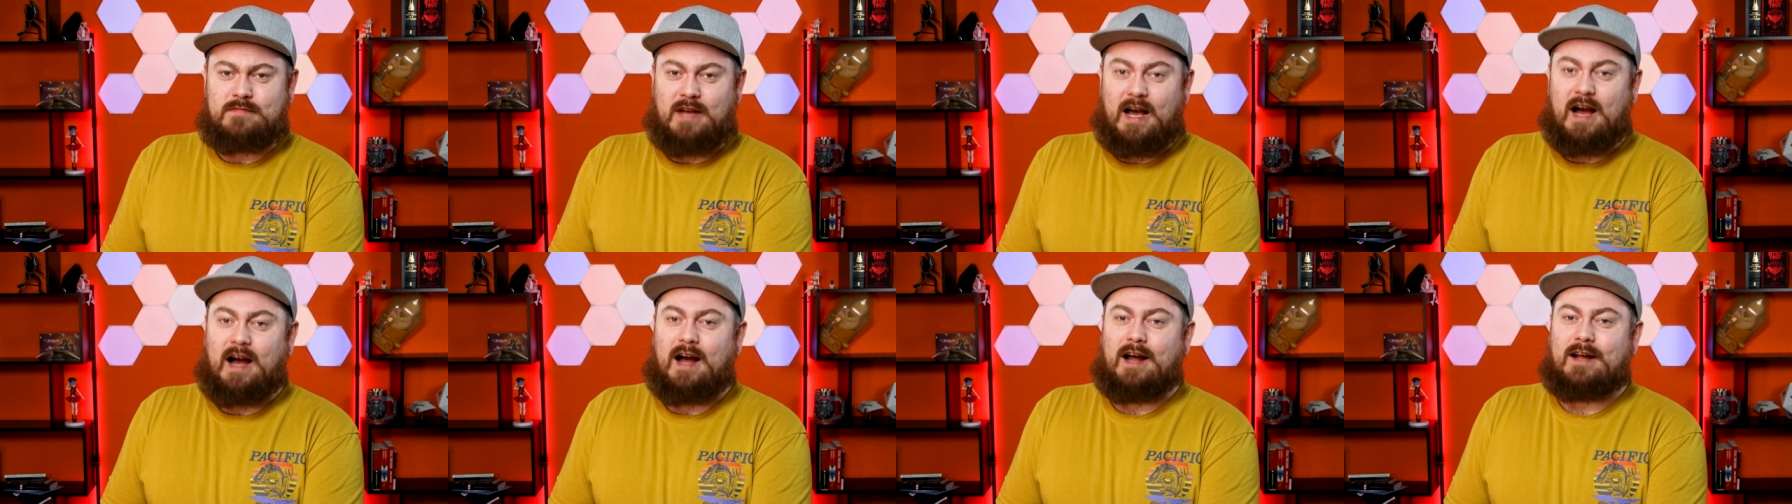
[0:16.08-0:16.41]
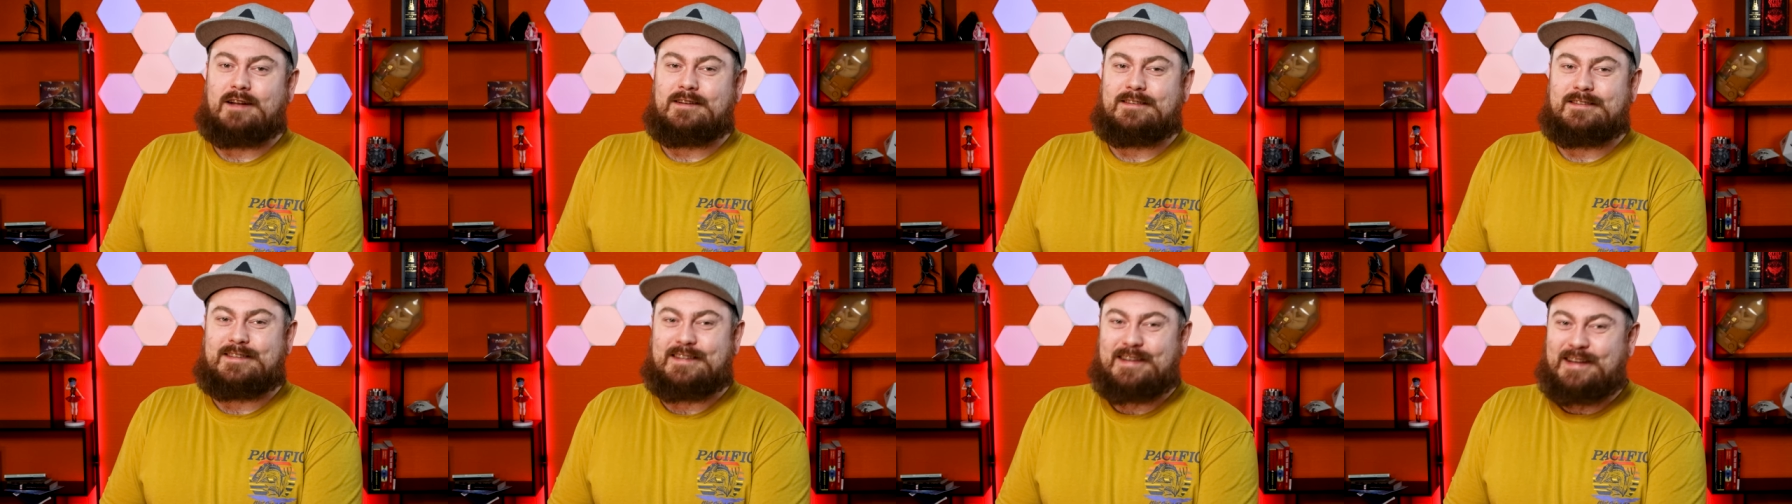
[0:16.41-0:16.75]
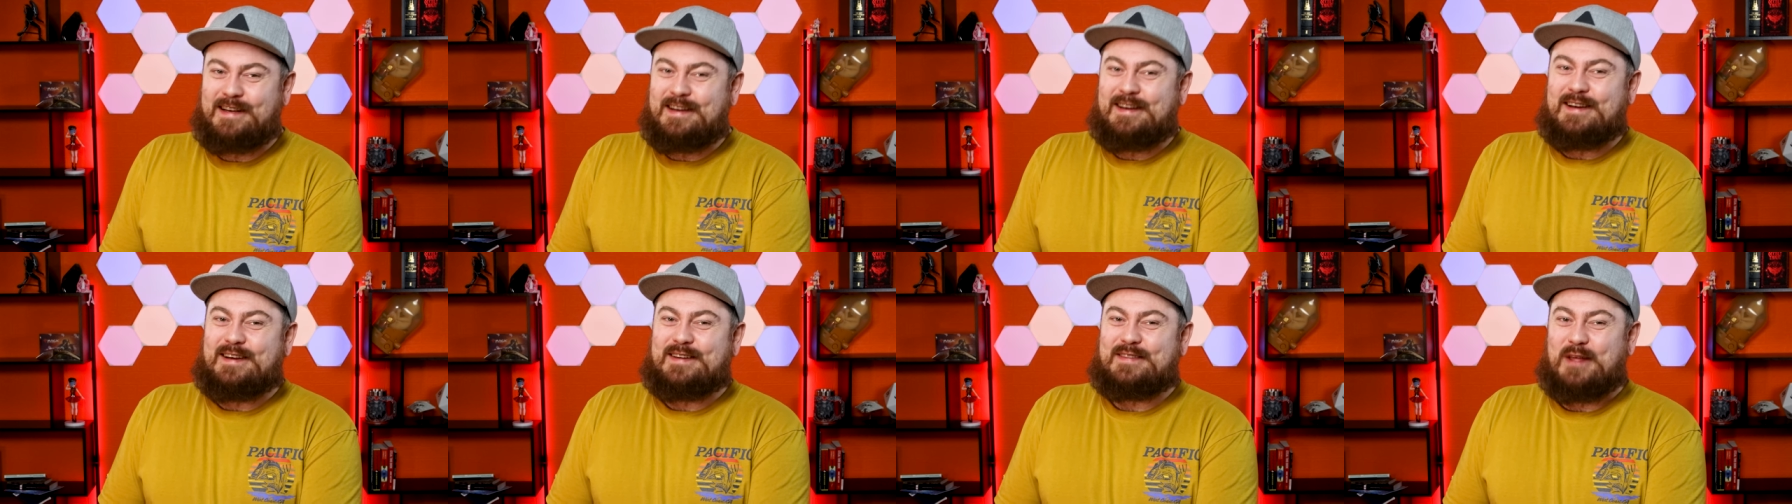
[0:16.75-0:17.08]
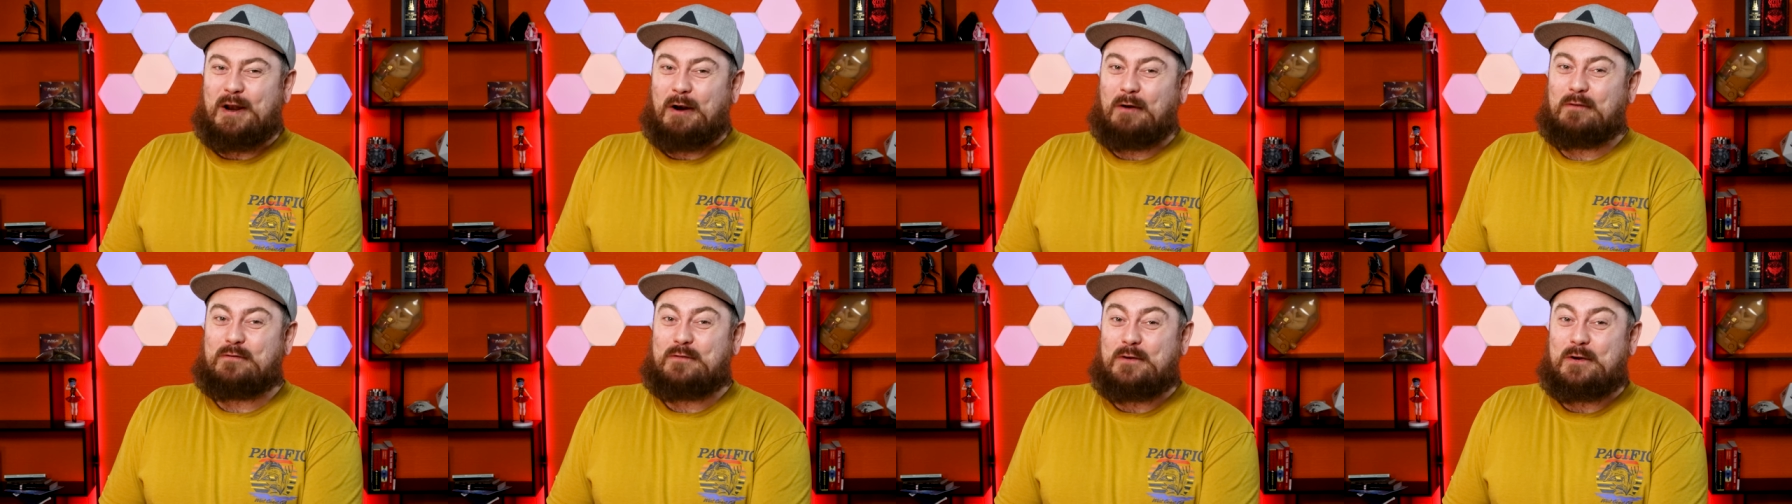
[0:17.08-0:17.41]
And
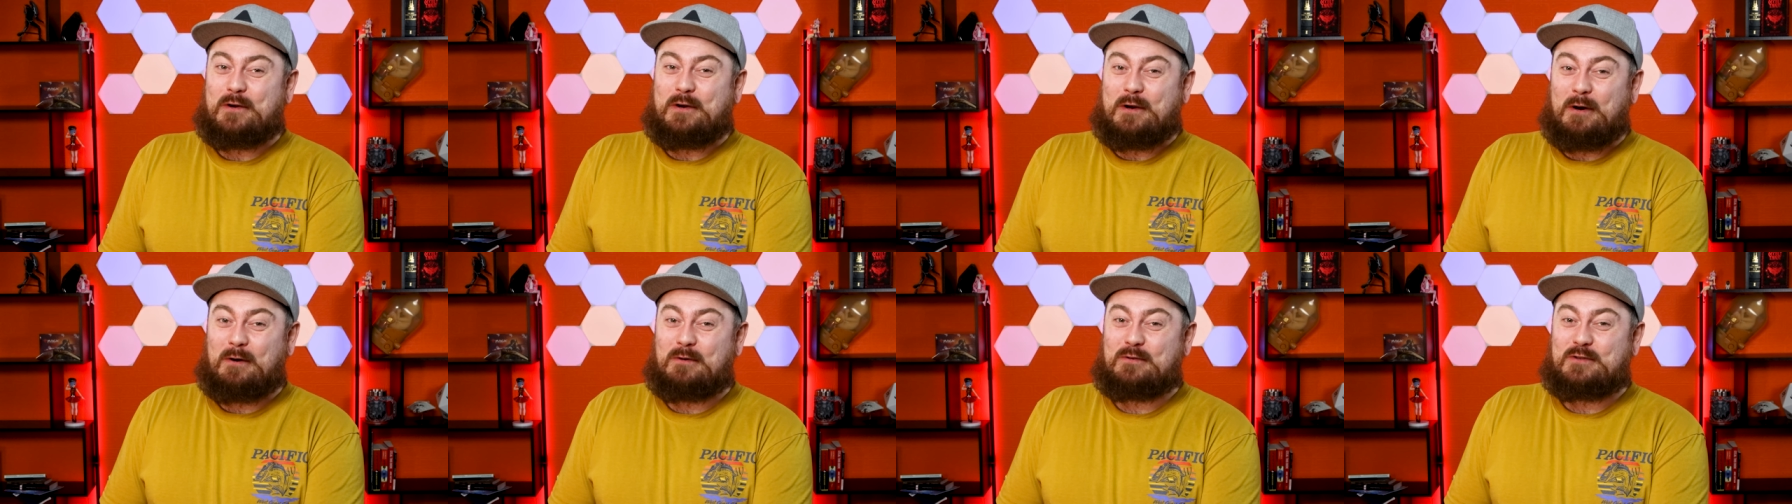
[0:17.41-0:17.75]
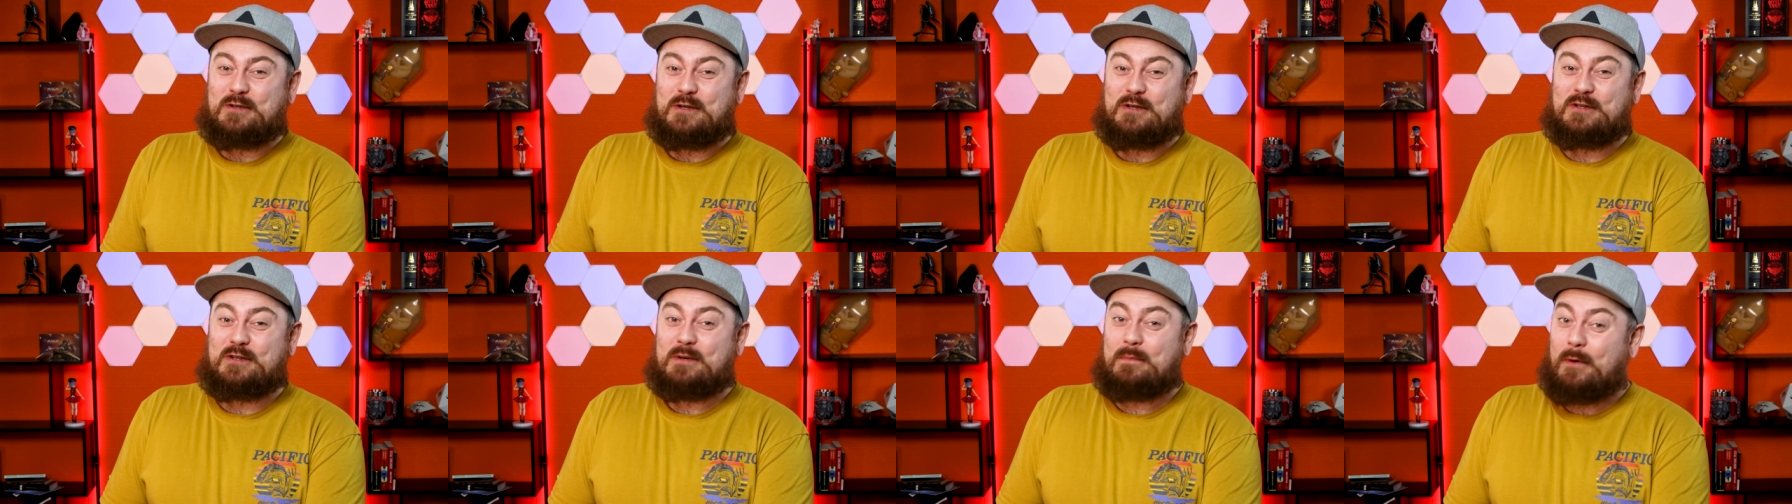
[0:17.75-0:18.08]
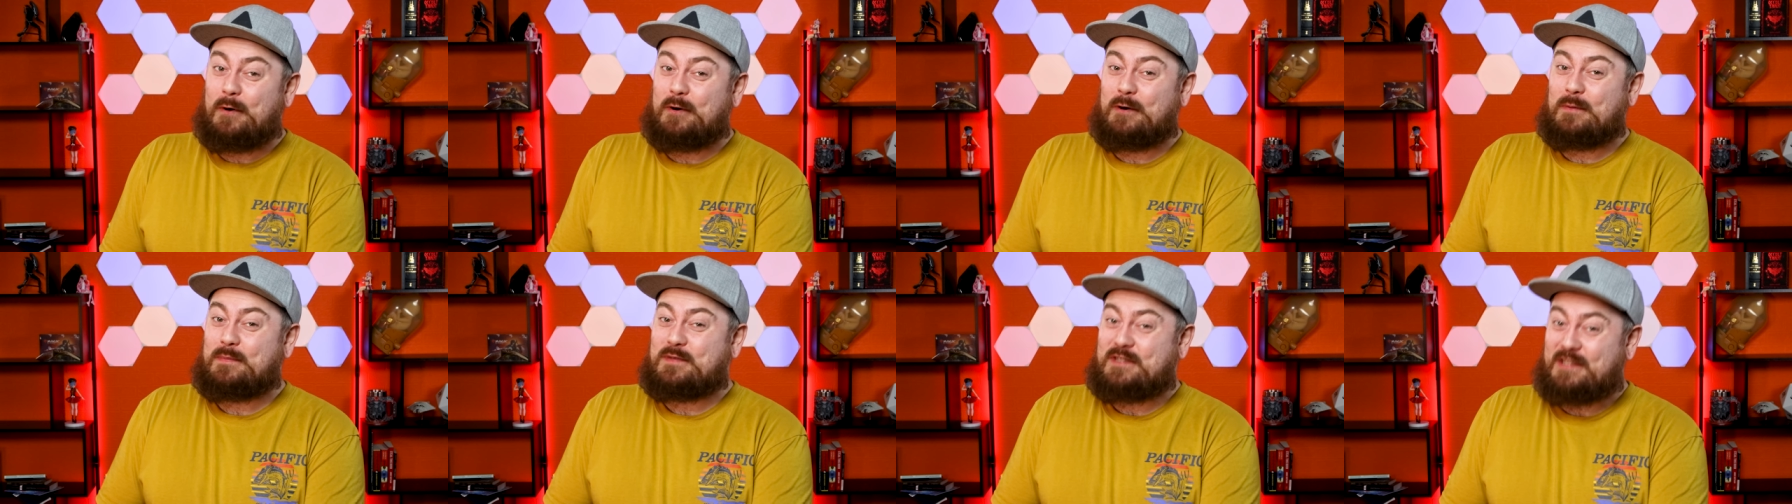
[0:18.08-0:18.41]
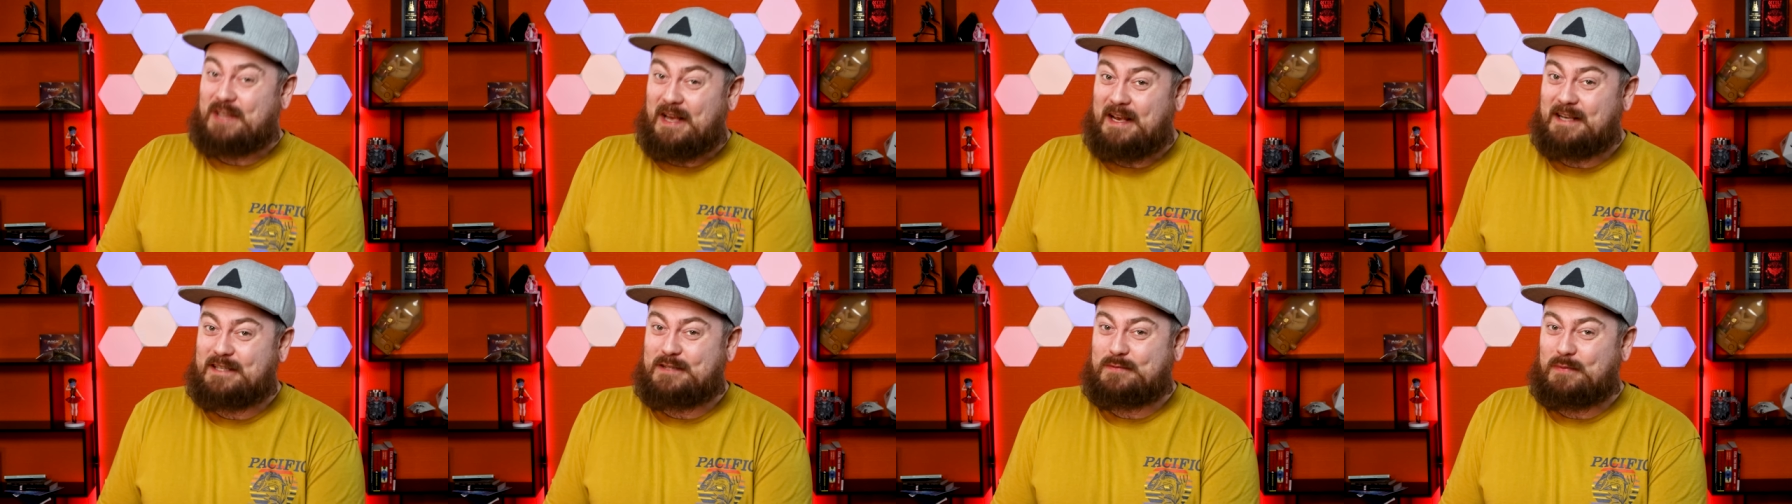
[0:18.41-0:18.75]
there are few cultures more
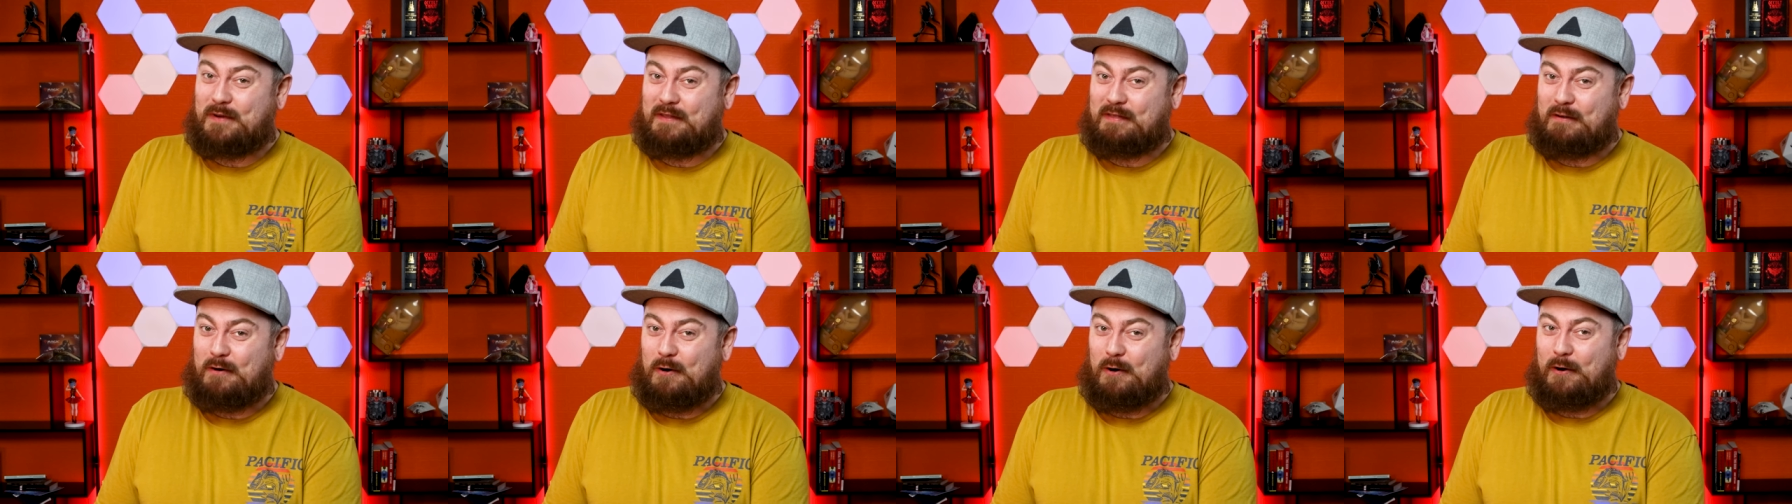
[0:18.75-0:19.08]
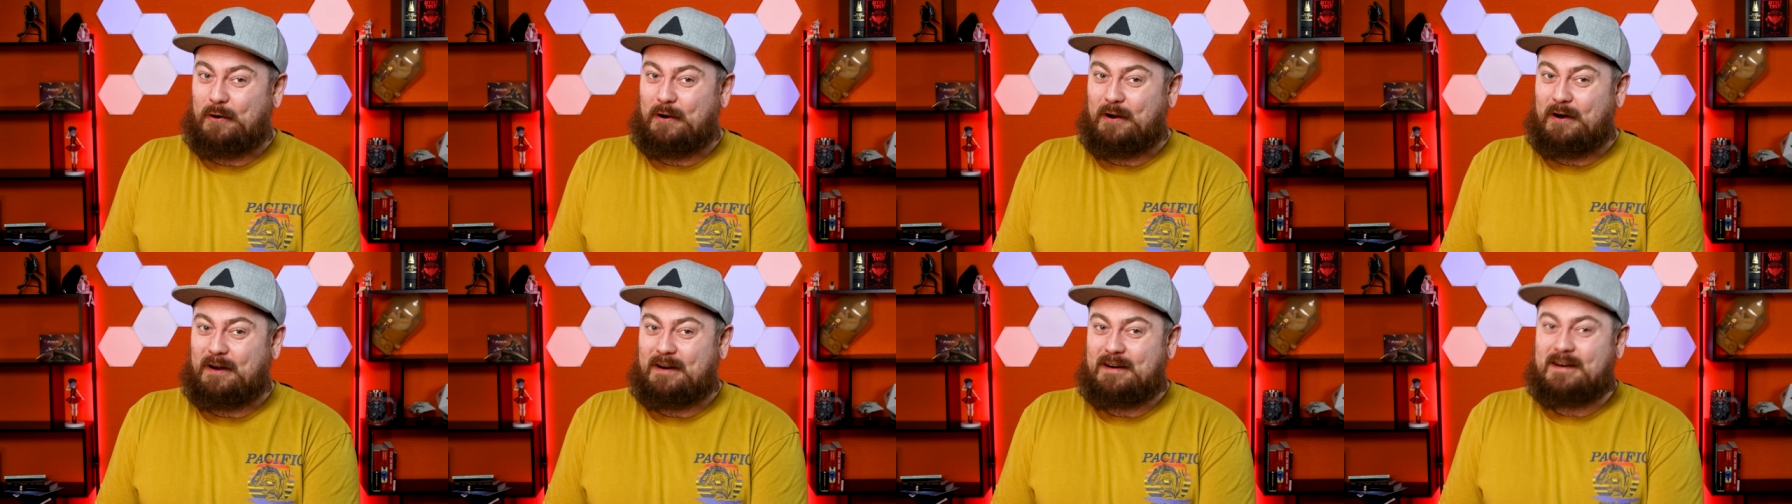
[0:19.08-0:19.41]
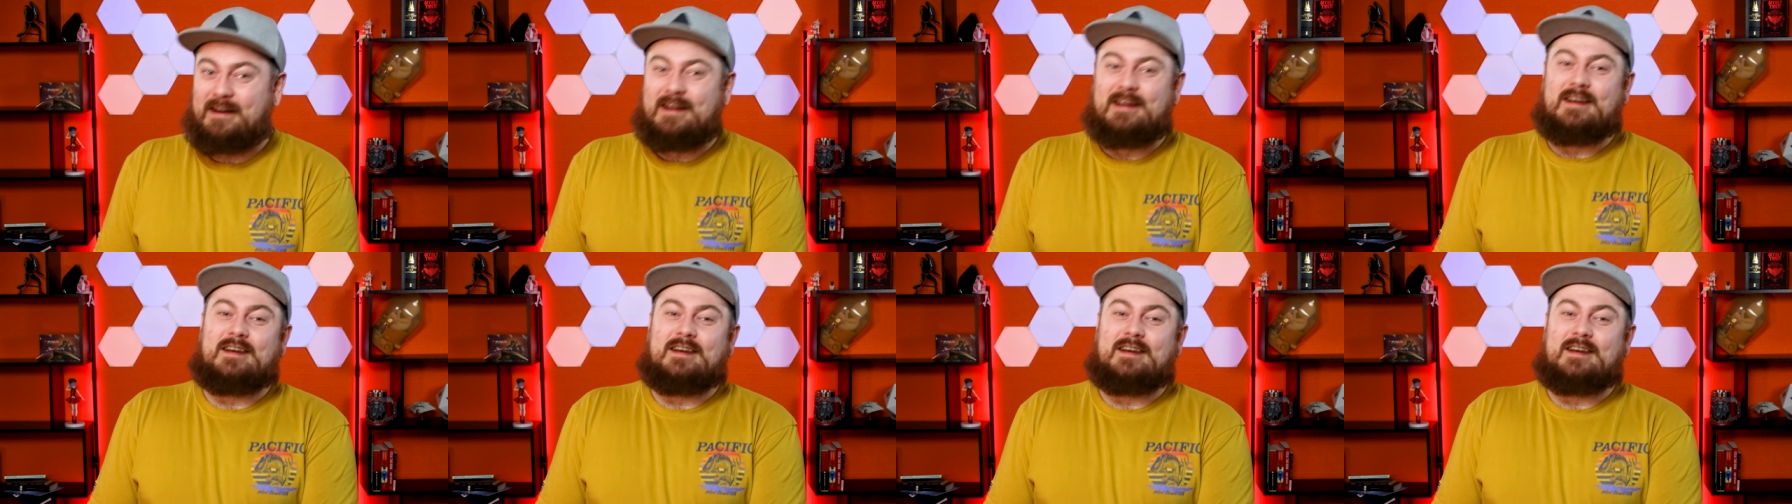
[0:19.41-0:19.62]
obsessed with honour